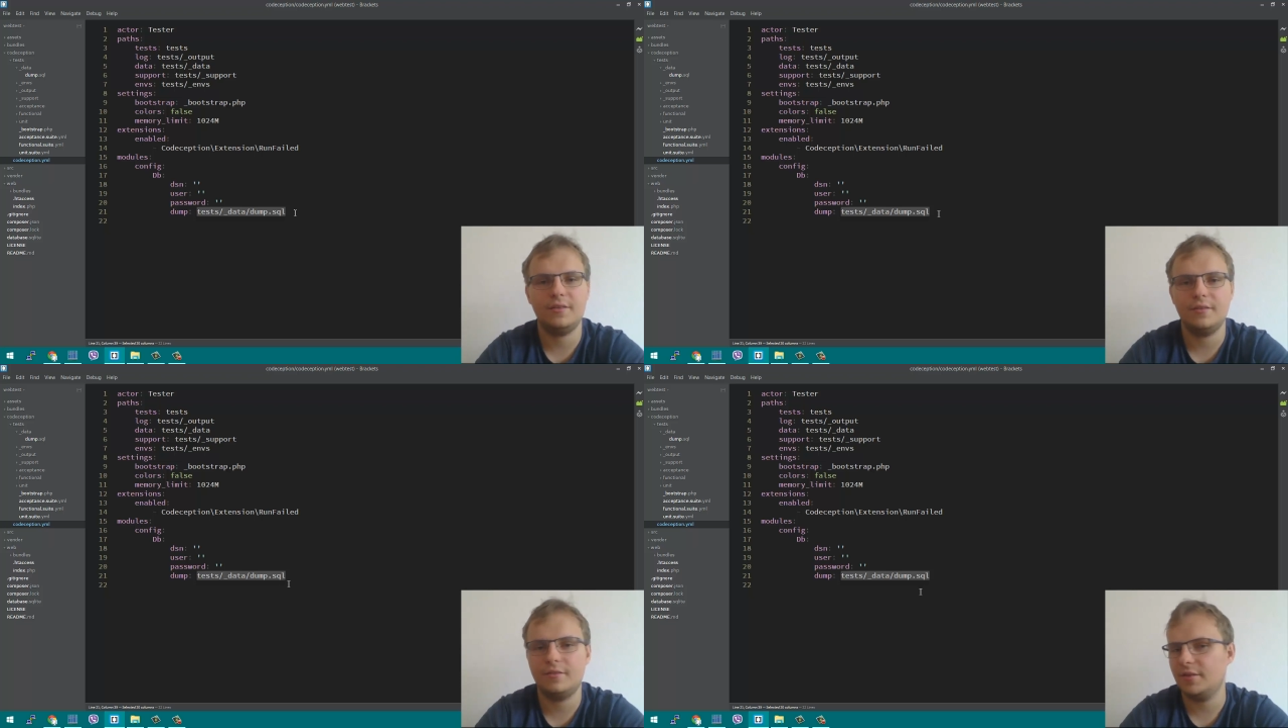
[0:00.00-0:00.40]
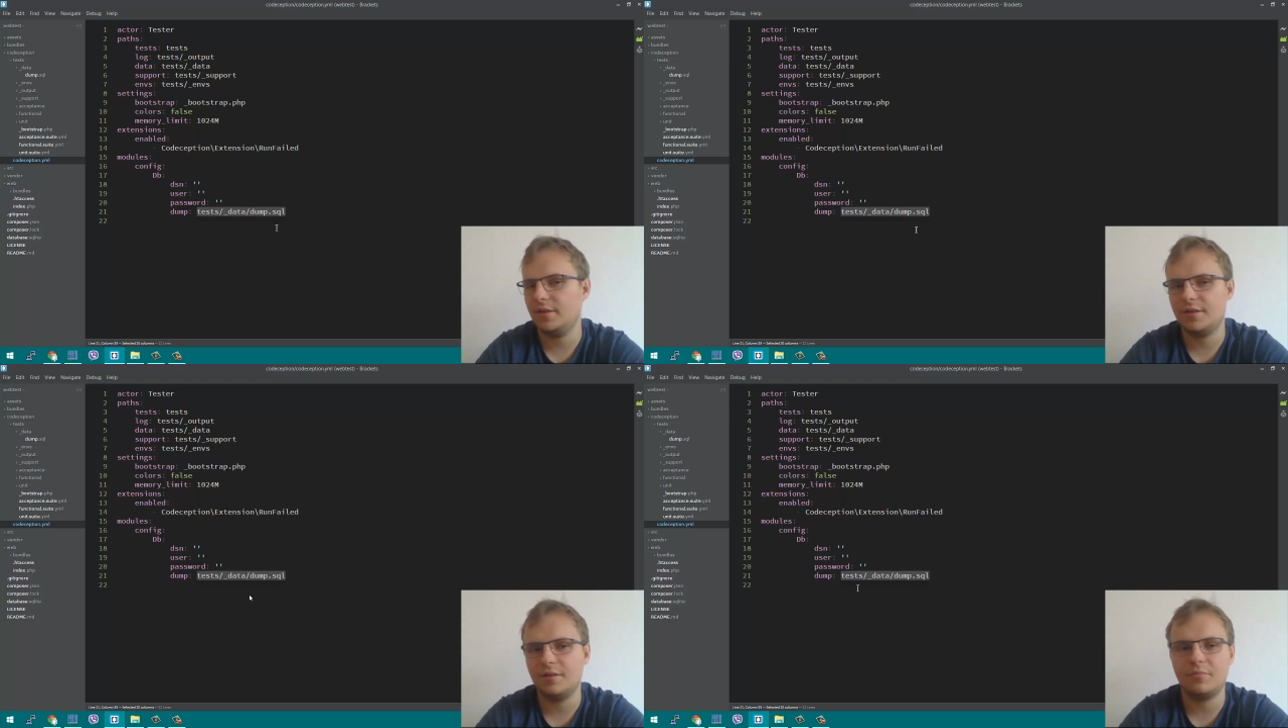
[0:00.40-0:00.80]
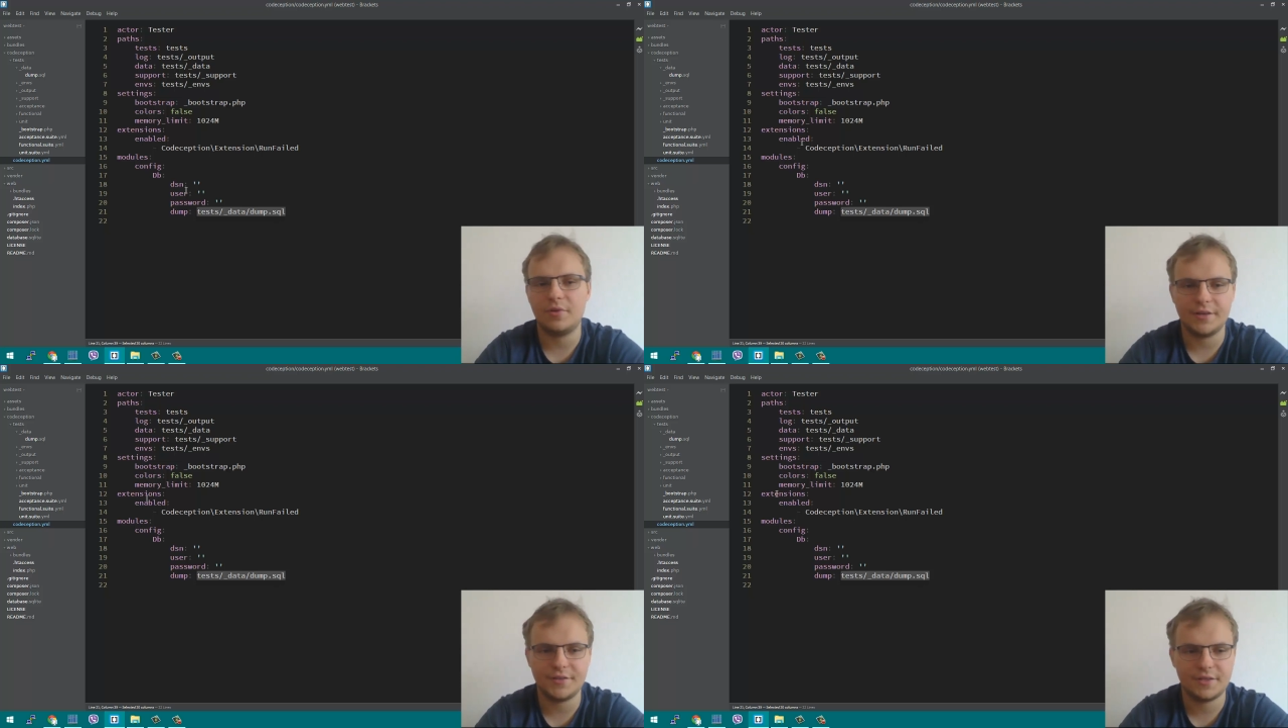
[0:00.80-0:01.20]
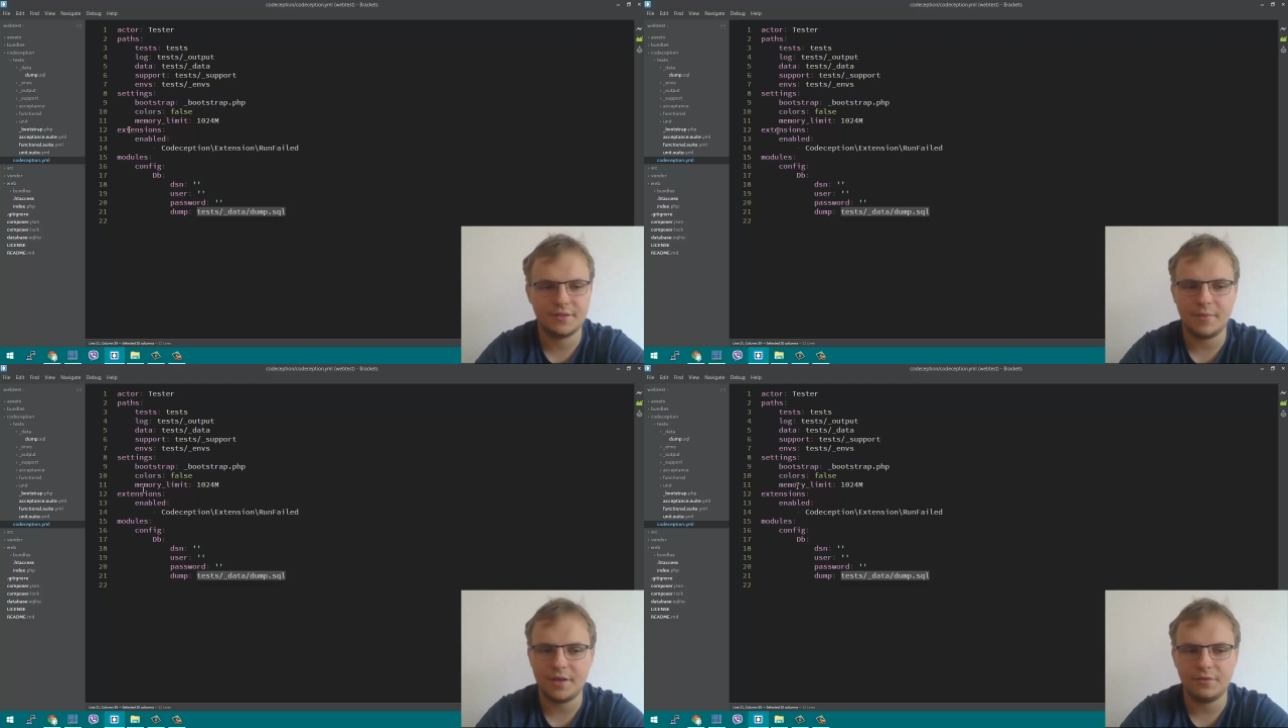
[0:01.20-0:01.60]
deleting projects
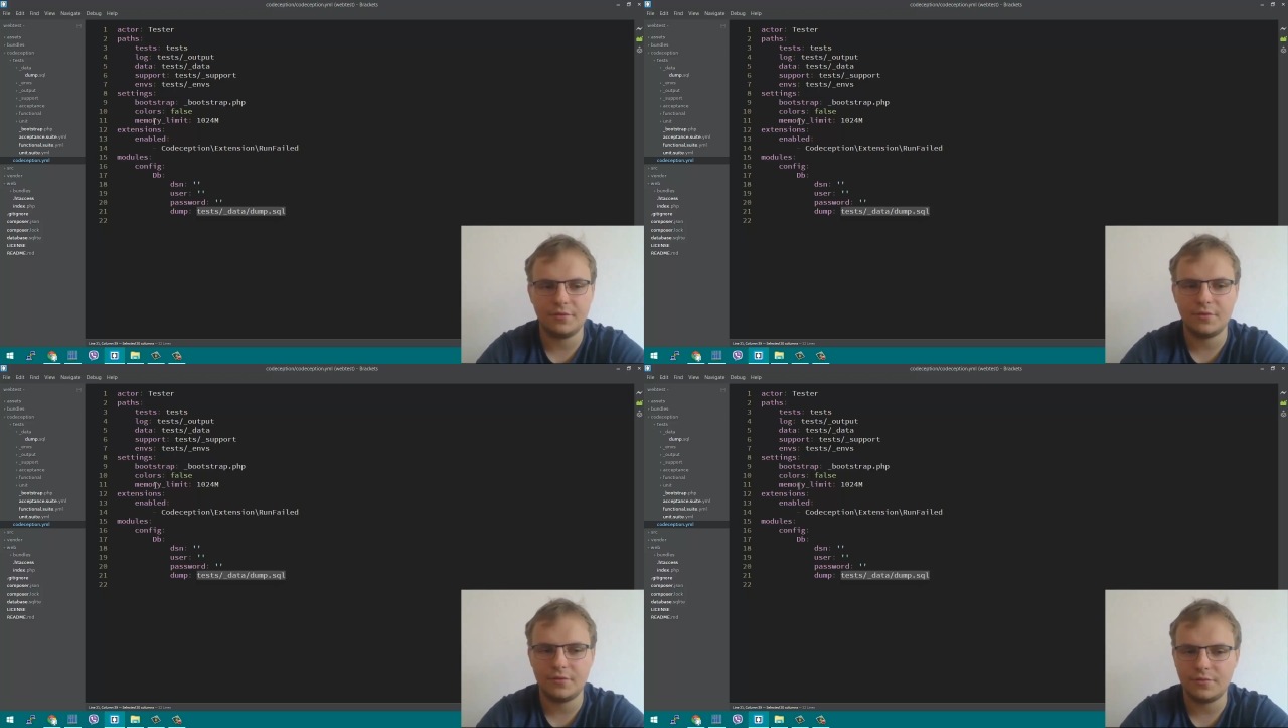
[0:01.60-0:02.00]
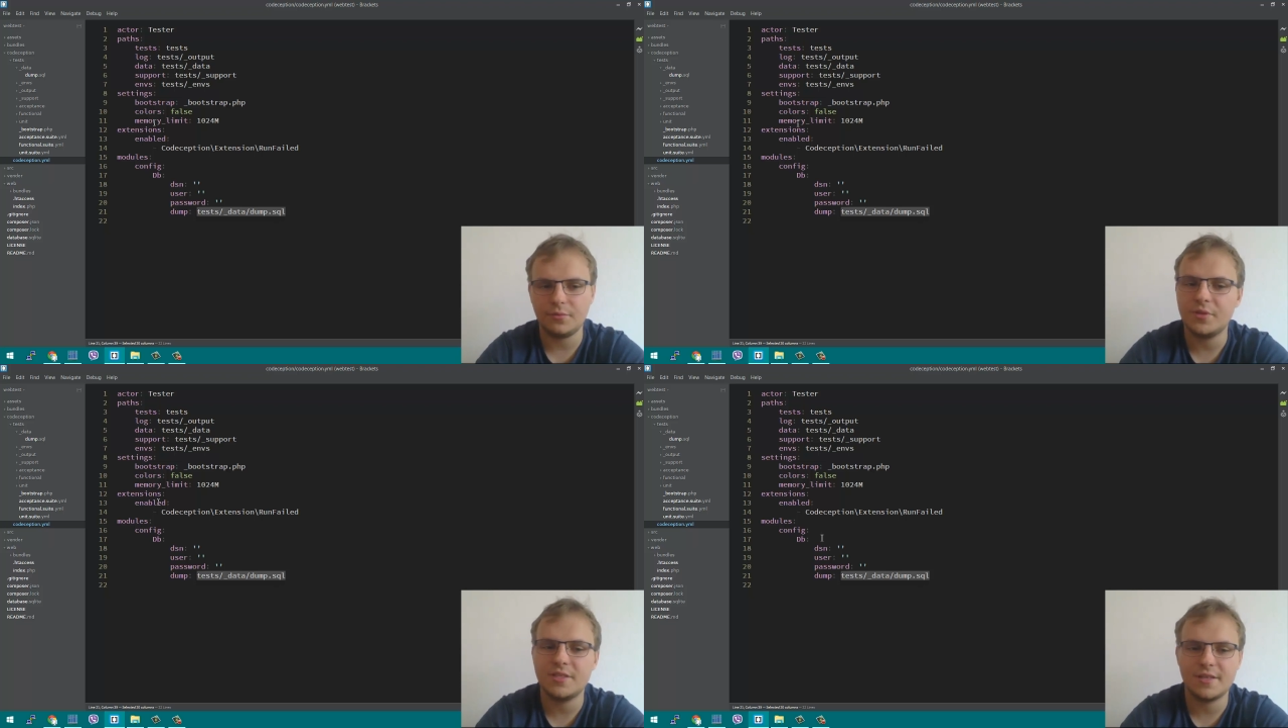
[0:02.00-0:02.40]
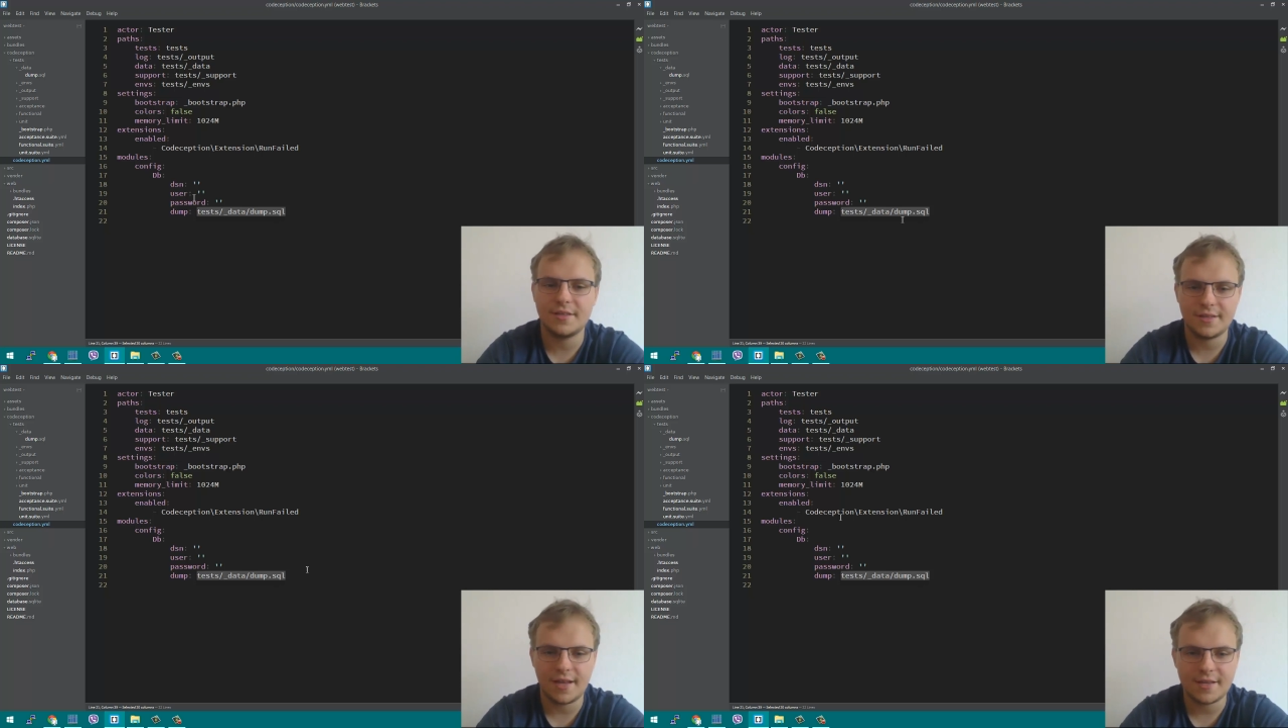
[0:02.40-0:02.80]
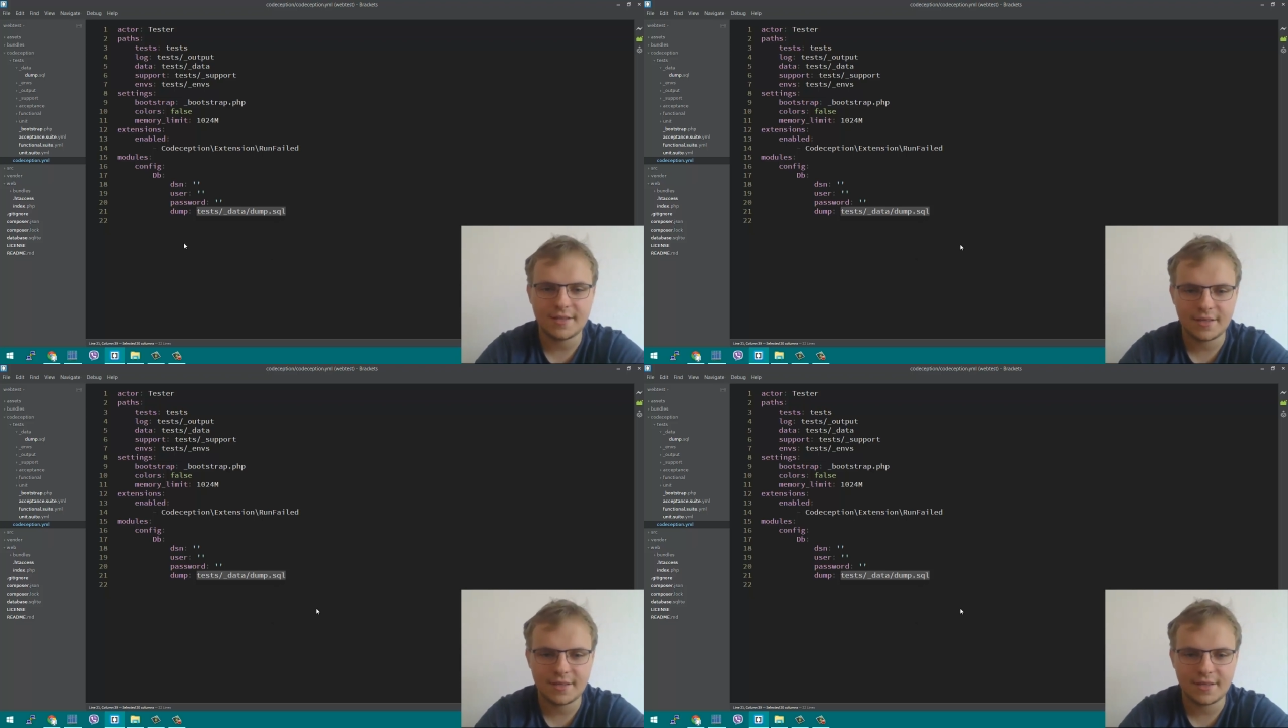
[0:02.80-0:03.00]
within the test,